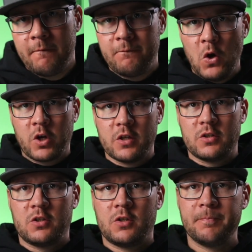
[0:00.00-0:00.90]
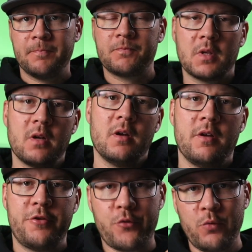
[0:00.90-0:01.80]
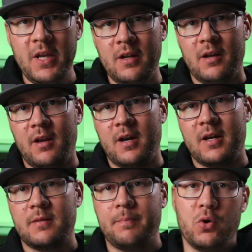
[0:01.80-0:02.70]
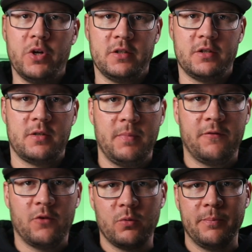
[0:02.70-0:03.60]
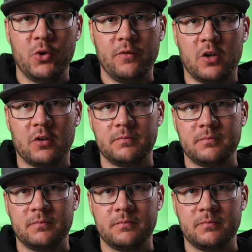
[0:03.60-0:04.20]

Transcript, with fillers: Focus. Three last points before we move on.